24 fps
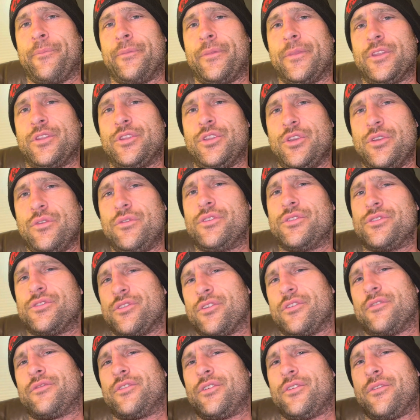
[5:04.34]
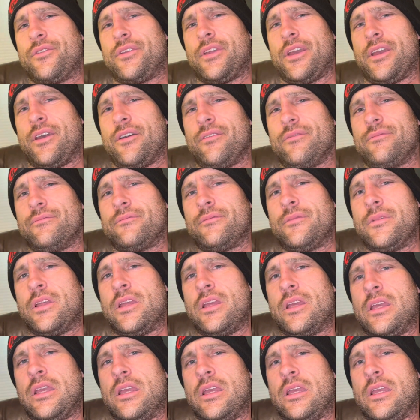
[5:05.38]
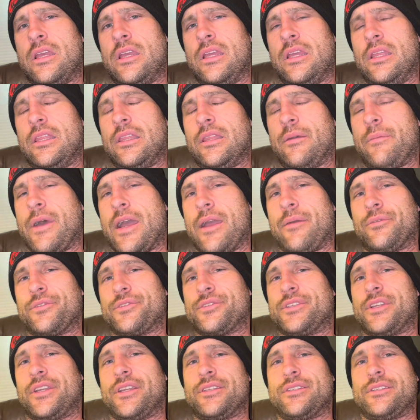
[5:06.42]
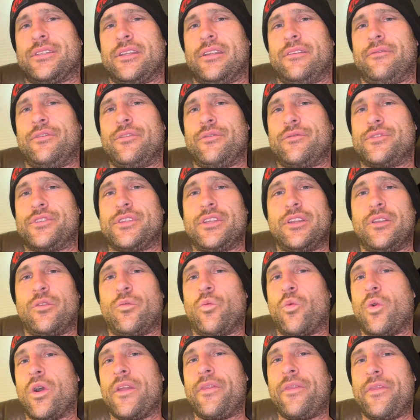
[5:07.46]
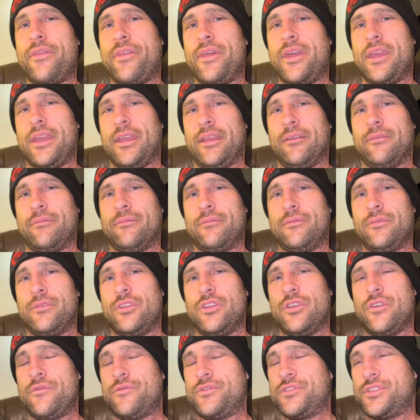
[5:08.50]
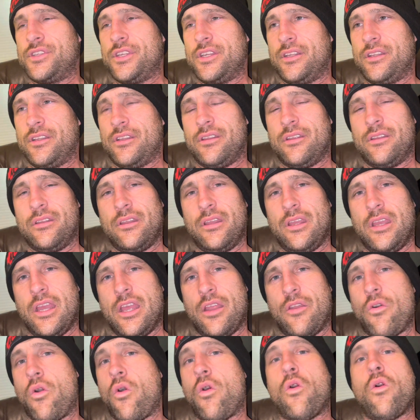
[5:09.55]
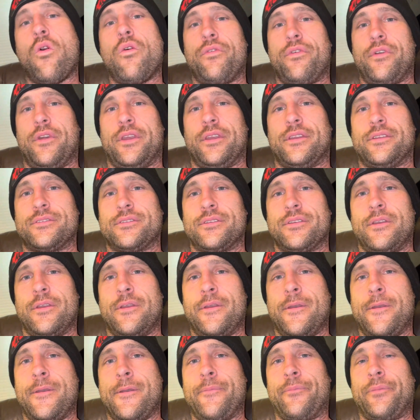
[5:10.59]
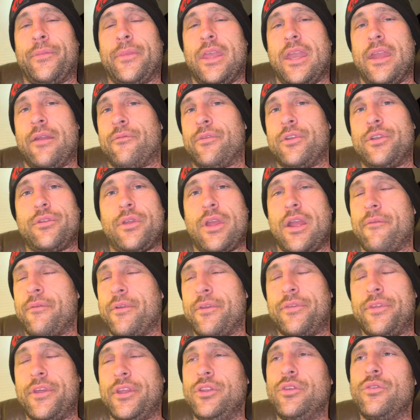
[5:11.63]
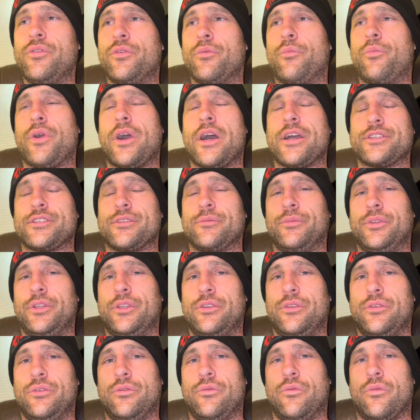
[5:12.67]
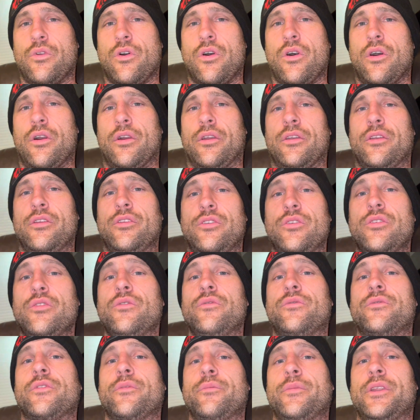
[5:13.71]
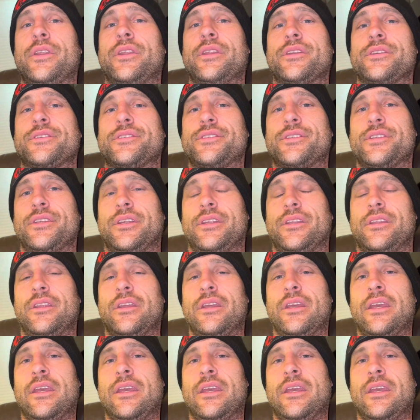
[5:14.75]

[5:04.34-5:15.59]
Do you deserve to go to hell? The Bible says that if you sin in one thing, you've sinned in all things. Everything you could possibly do wrong, you've committed a sin